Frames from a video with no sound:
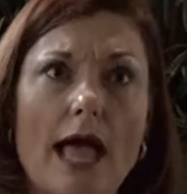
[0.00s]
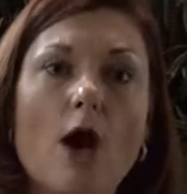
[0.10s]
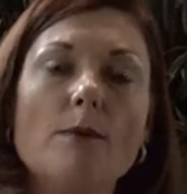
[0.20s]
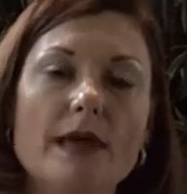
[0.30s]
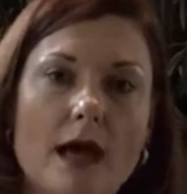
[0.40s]

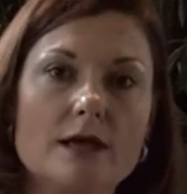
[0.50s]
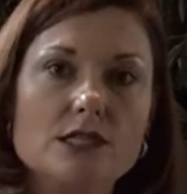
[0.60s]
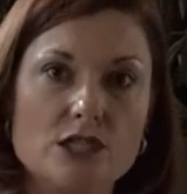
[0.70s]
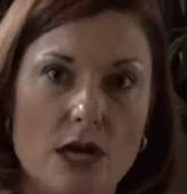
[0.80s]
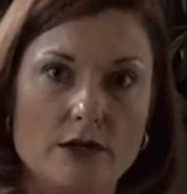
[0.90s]
helping
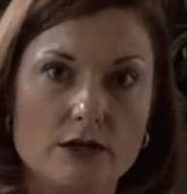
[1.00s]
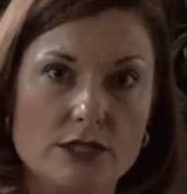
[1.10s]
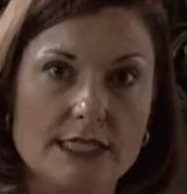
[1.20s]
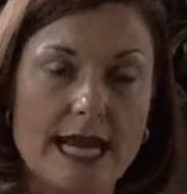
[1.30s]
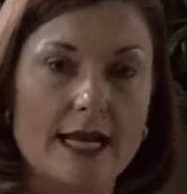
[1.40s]
us to
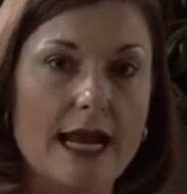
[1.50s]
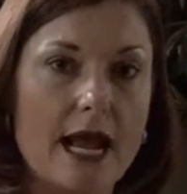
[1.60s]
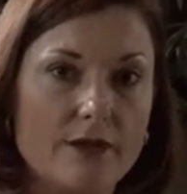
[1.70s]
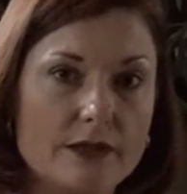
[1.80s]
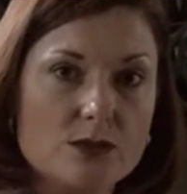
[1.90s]
understand
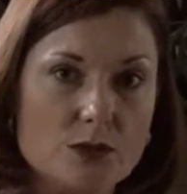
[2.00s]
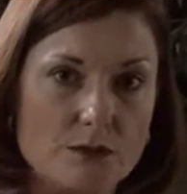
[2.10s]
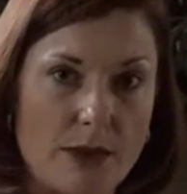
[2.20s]
how this would